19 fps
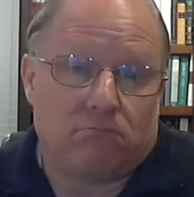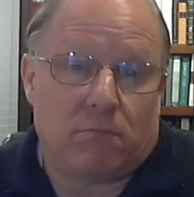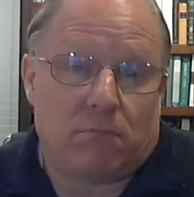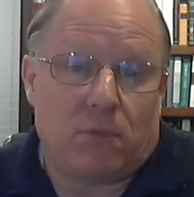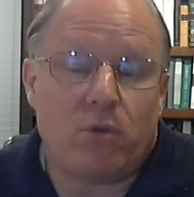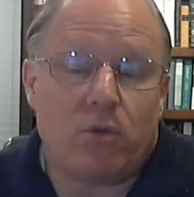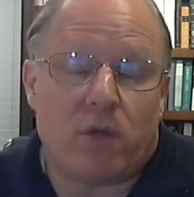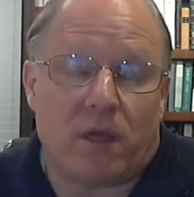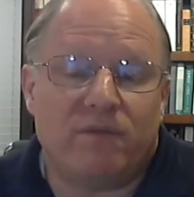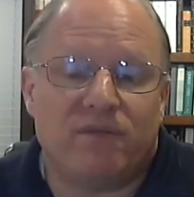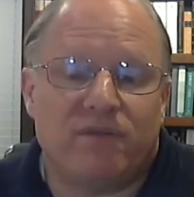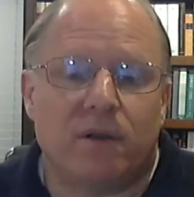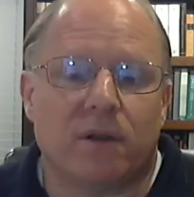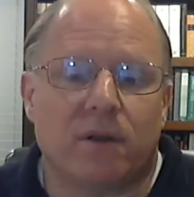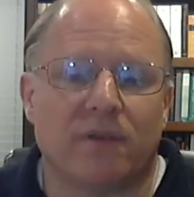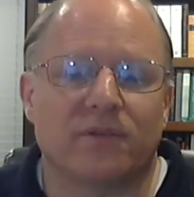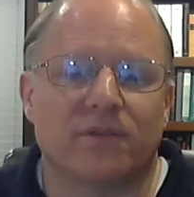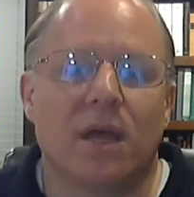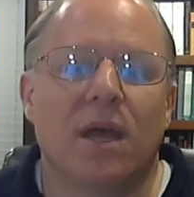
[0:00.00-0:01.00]
Okay, fair
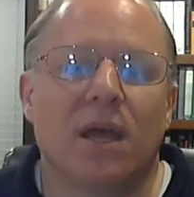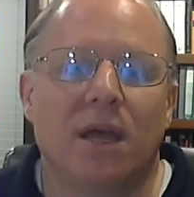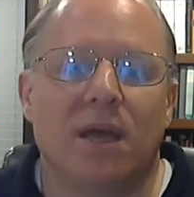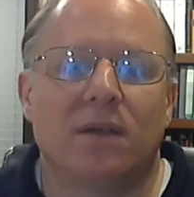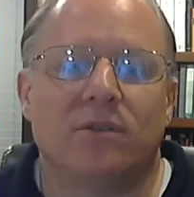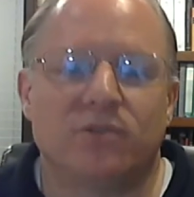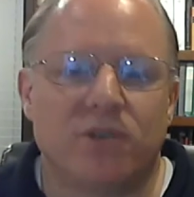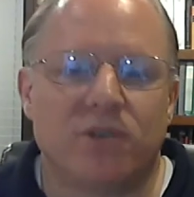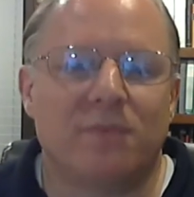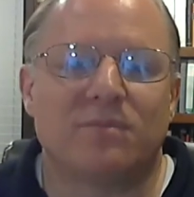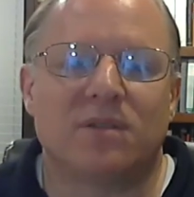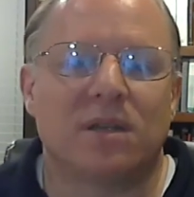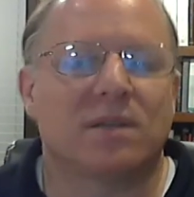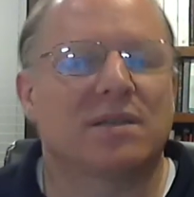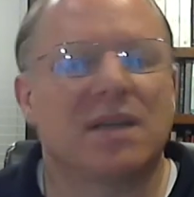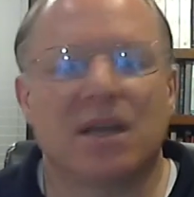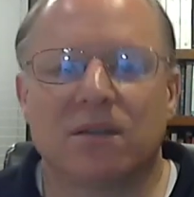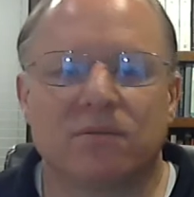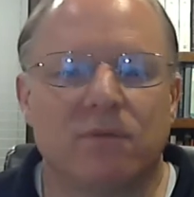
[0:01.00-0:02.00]
enough. And James says,
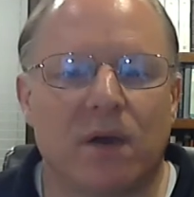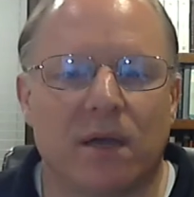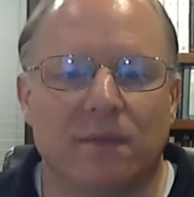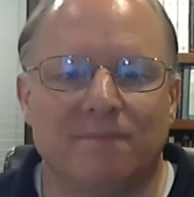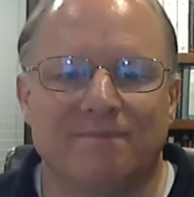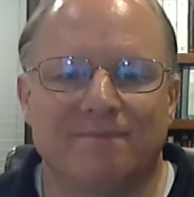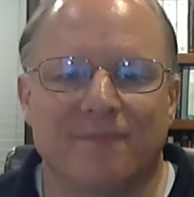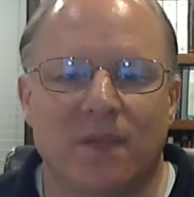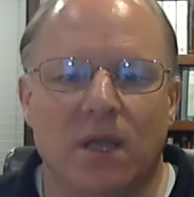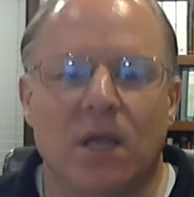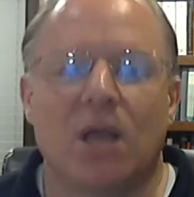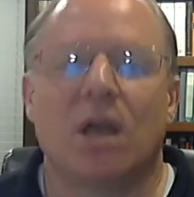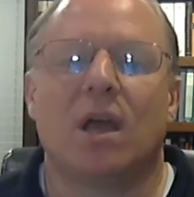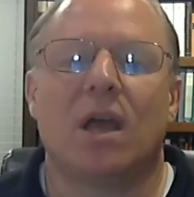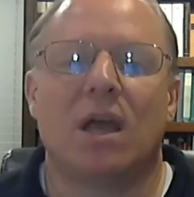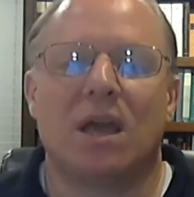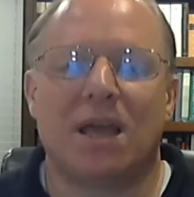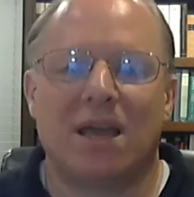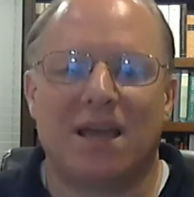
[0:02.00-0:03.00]
guess what?
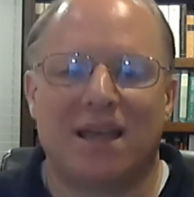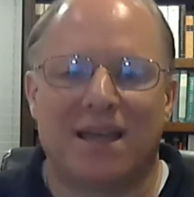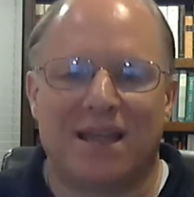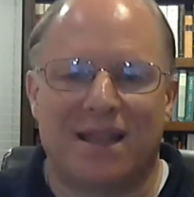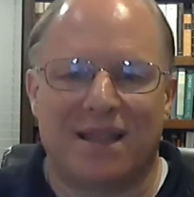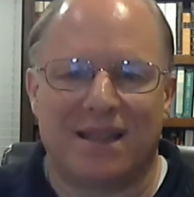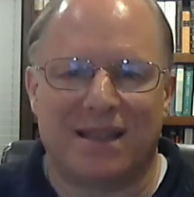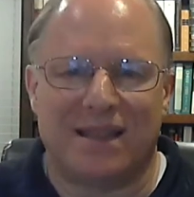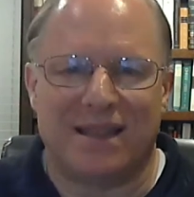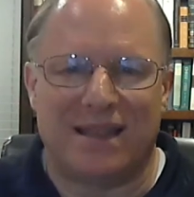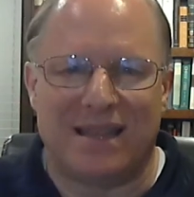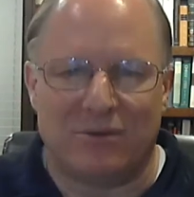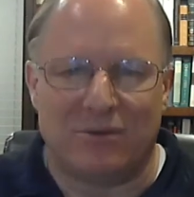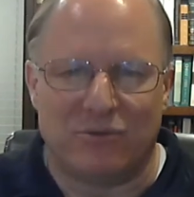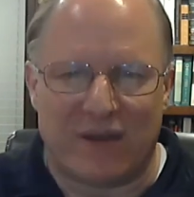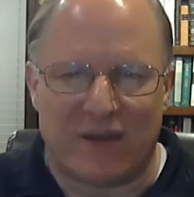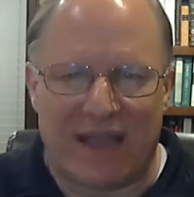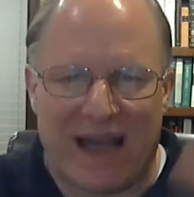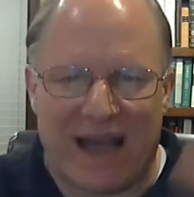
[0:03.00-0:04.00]
The
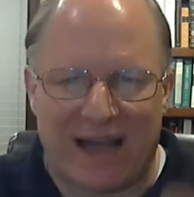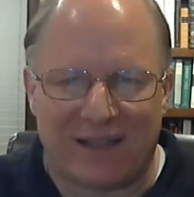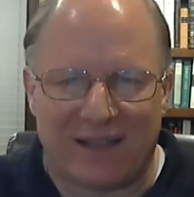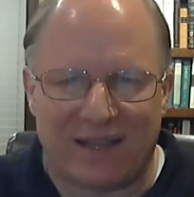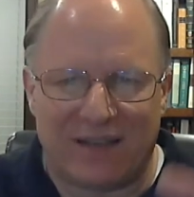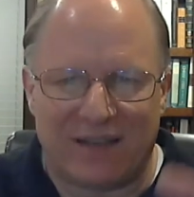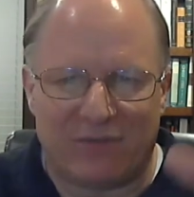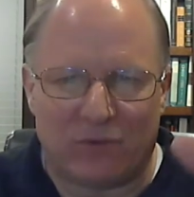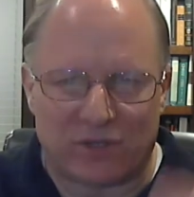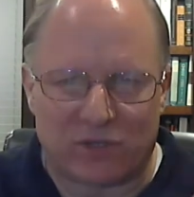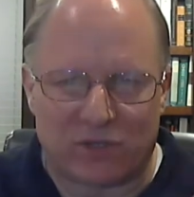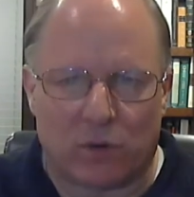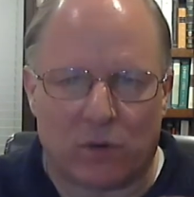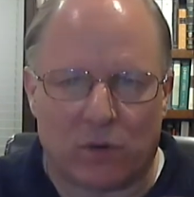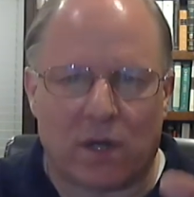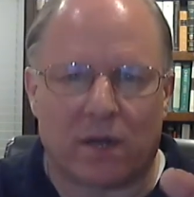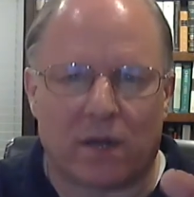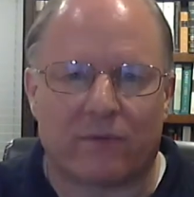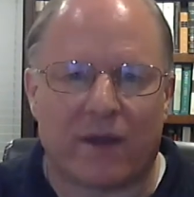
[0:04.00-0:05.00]
reality of what's going
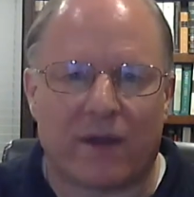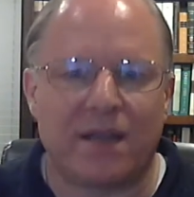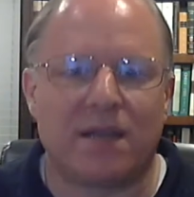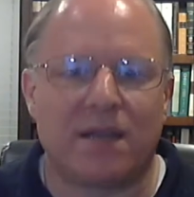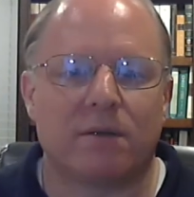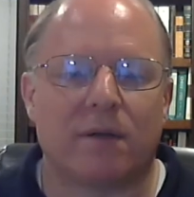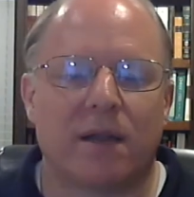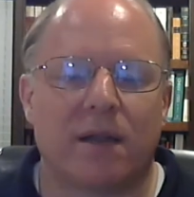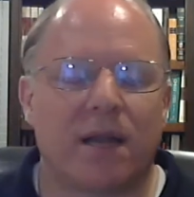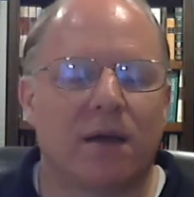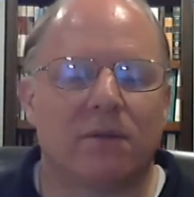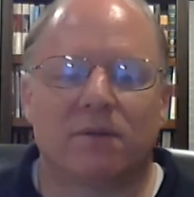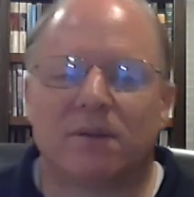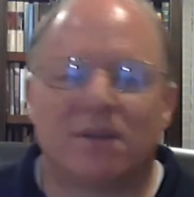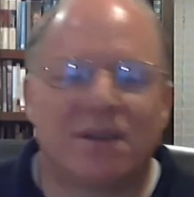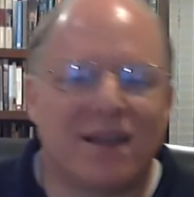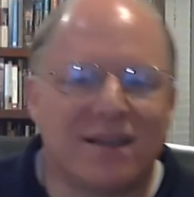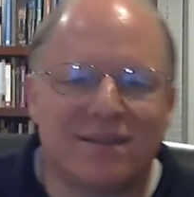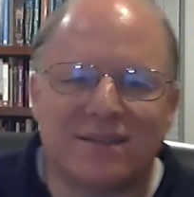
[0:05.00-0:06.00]
on right here, right now,
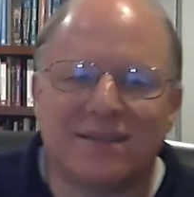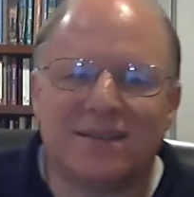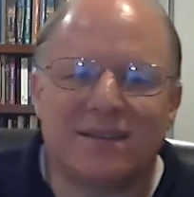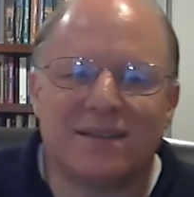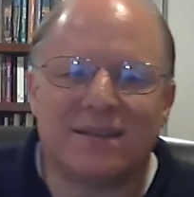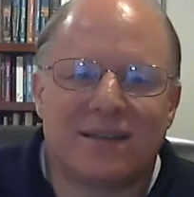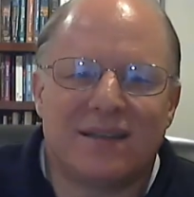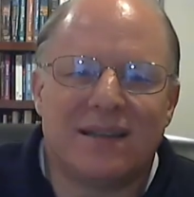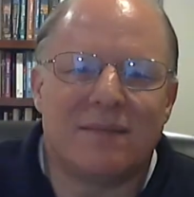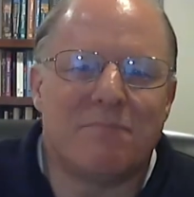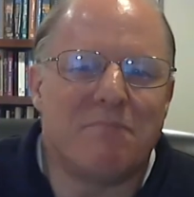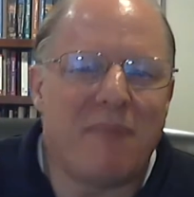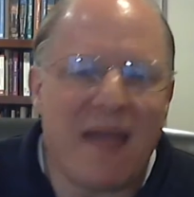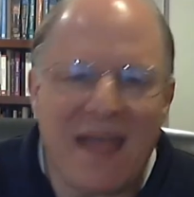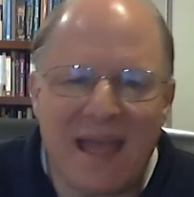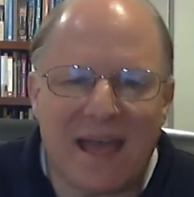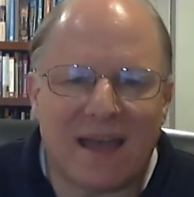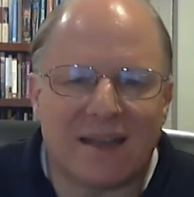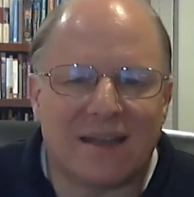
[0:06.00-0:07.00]
doesn't
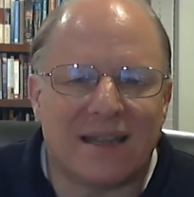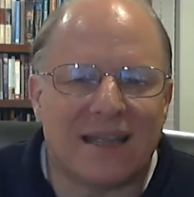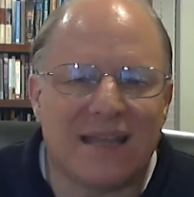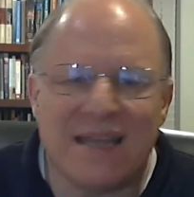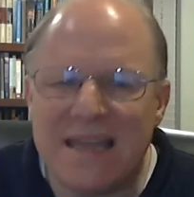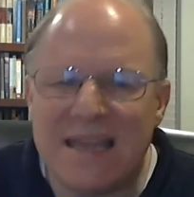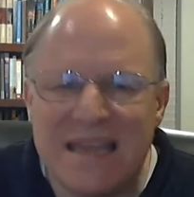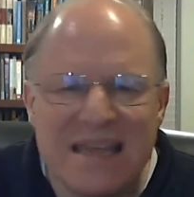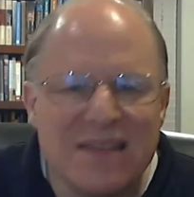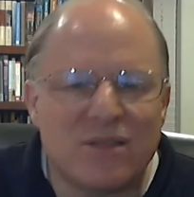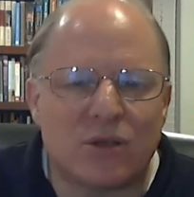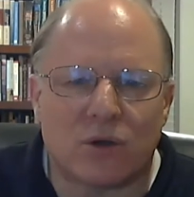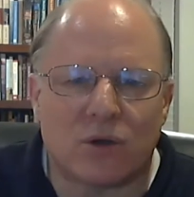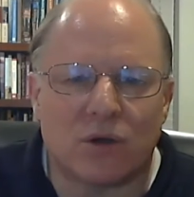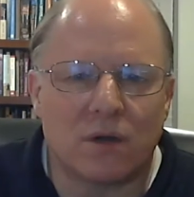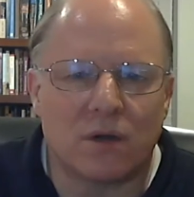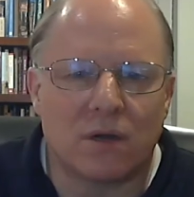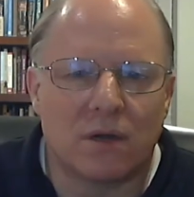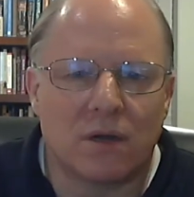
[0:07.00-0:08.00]
demand
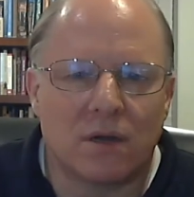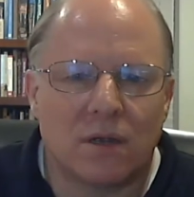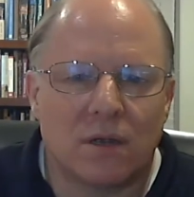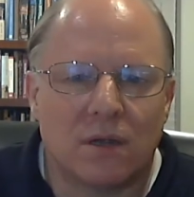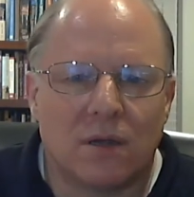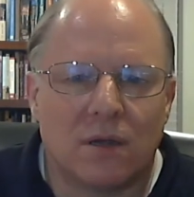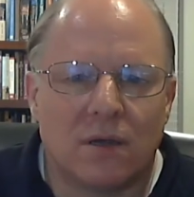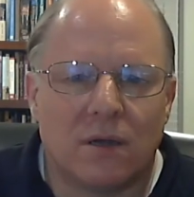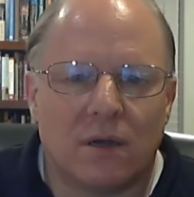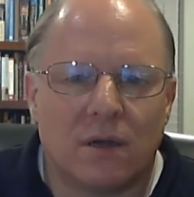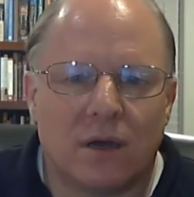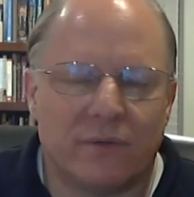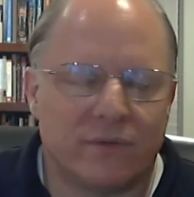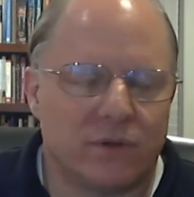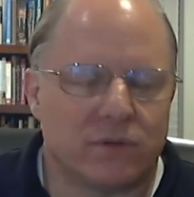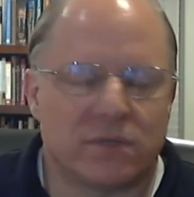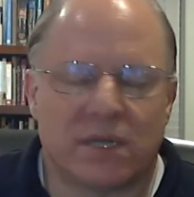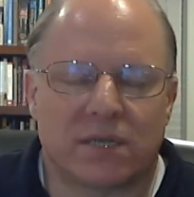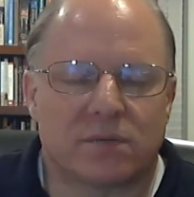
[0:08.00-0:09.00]
either of
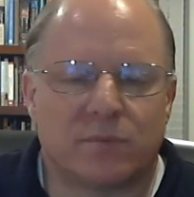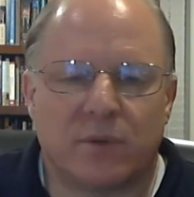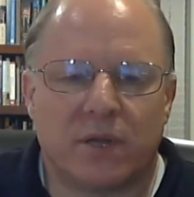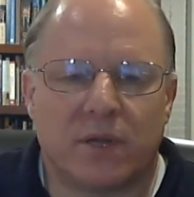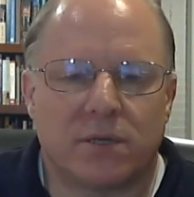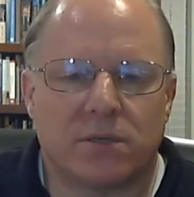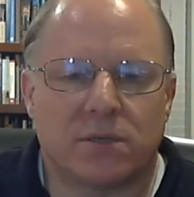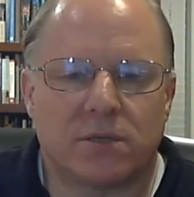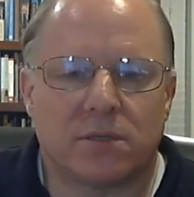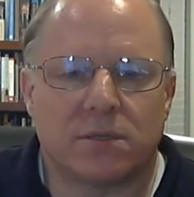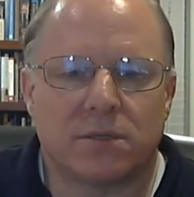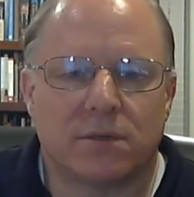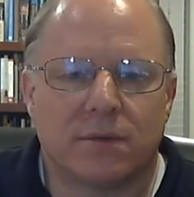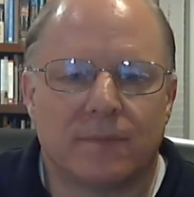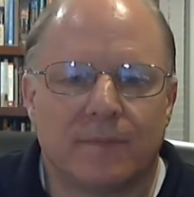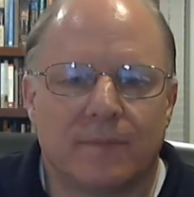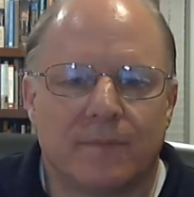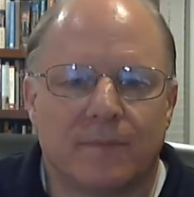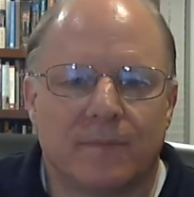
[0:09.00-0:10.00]
those explanations.
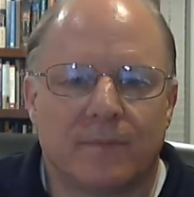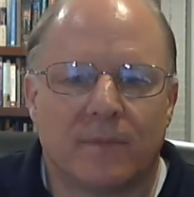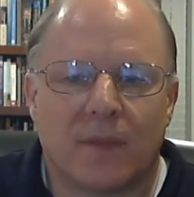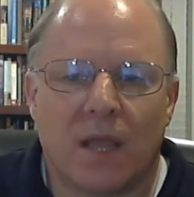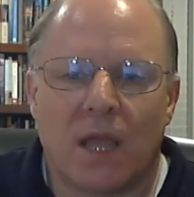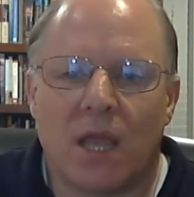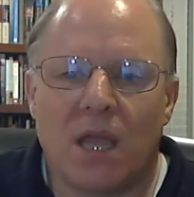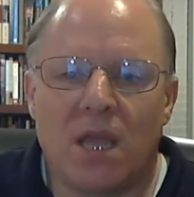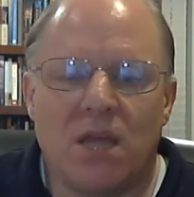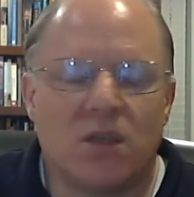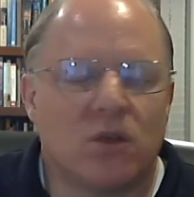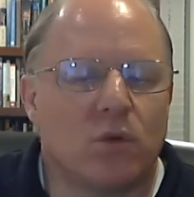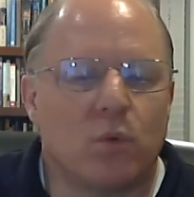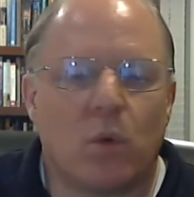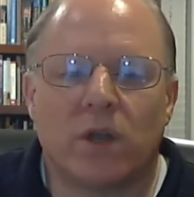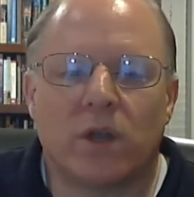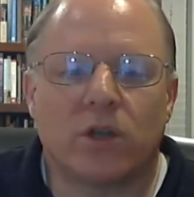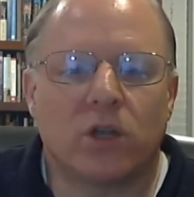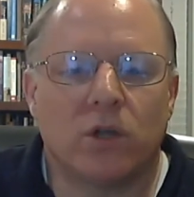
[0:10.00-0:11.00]
Either
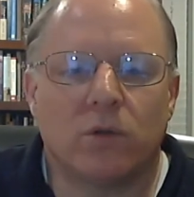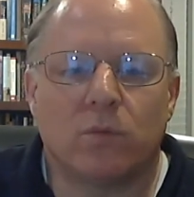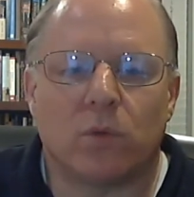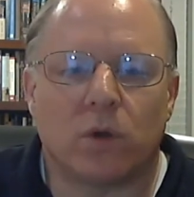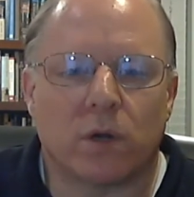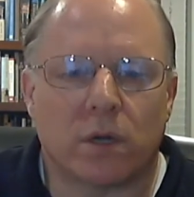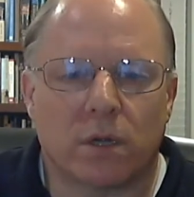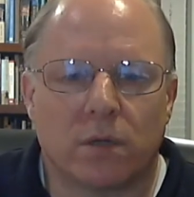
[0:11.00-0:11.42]
one can work.